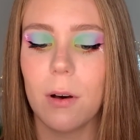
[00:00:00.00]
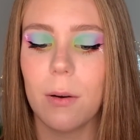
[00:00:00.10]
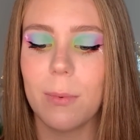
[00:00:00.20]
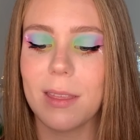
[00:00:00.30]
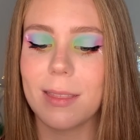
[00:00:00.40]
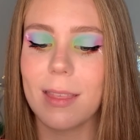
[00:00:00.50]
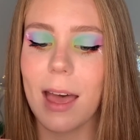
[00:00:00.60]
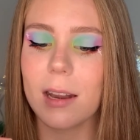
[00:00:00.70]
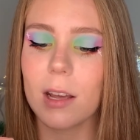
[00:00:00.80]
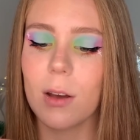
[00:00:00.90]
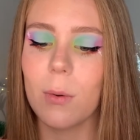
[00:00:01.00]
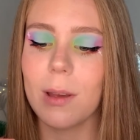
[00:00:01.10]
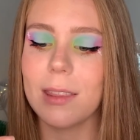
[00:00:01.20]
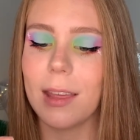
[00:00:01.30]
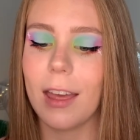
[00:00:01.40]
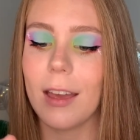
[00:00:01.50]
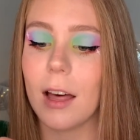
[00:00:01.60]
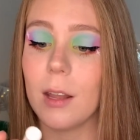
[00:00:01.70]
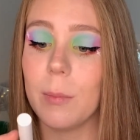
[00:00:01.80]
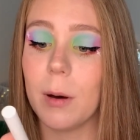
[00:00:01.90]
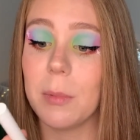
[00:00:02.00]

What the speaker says: with that with a Colourpop